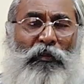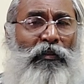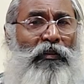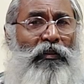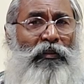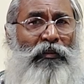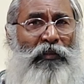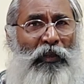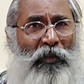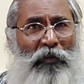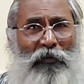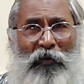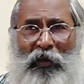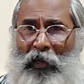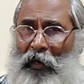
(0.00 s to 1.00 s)
they
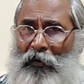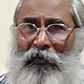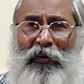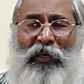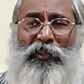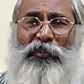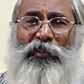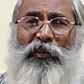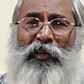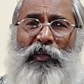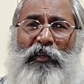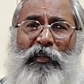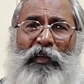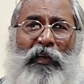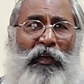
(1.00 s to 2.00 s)
love
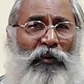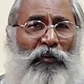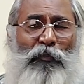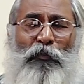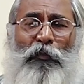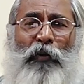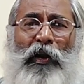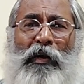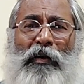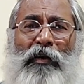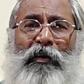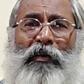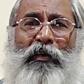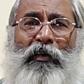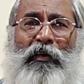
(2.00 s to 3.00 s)
luxury, they love
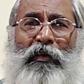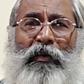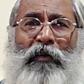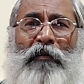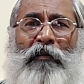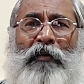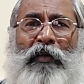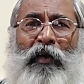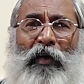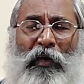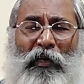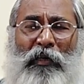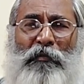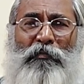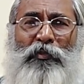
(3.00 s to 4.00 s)
branded
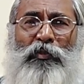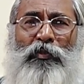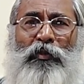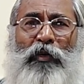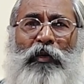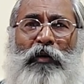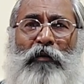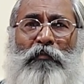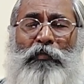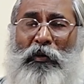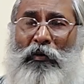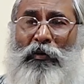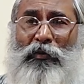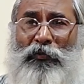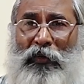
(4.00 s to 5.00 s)
items
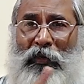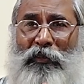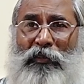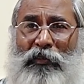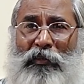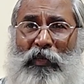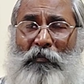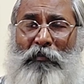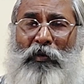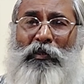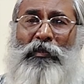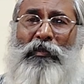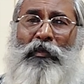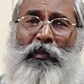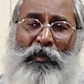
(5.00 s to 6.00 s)
because Venus is
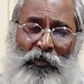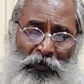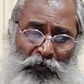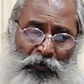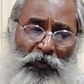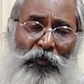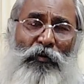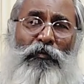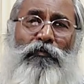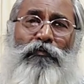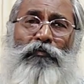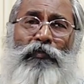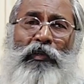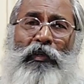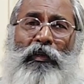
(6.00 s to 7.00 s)
combust.
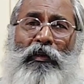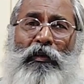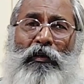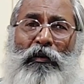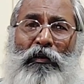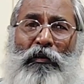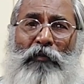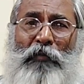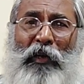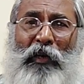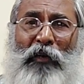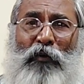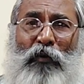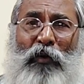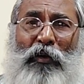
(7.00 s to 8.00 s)
So the
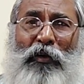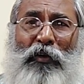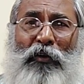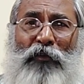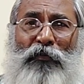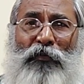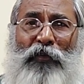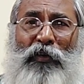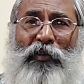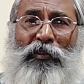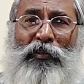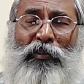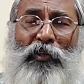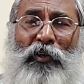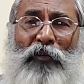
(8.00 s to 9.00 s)
main quality of
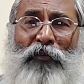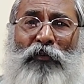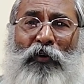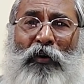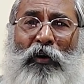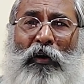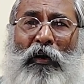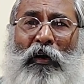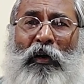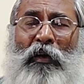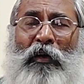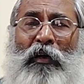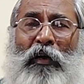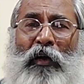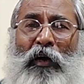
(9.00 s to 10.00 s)
Venus for
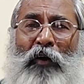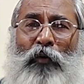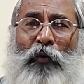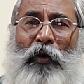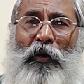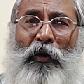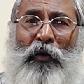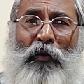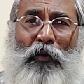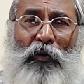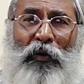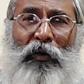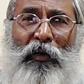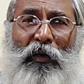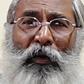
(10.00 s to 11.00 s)
acquiring
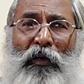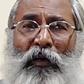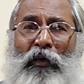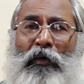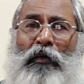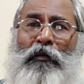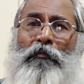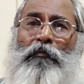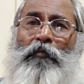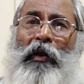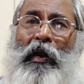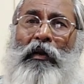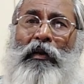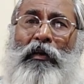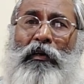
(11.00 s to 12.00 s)
good
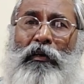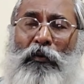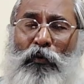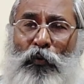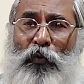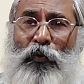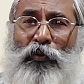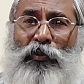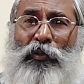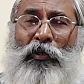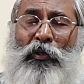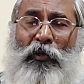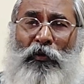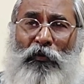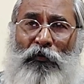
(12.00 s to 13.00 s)
branded goods
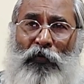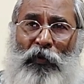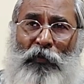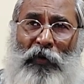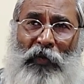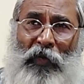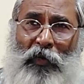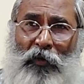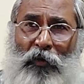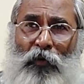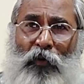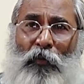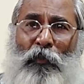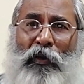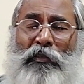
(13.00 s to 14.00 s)
will be taken
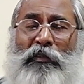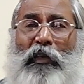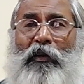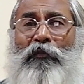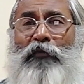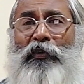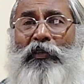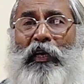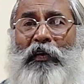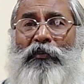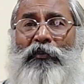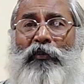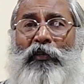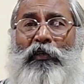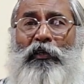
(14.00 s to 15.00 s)
over by Sun, which
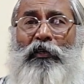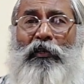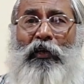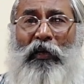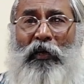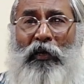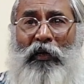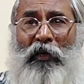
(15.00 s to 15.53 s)
actually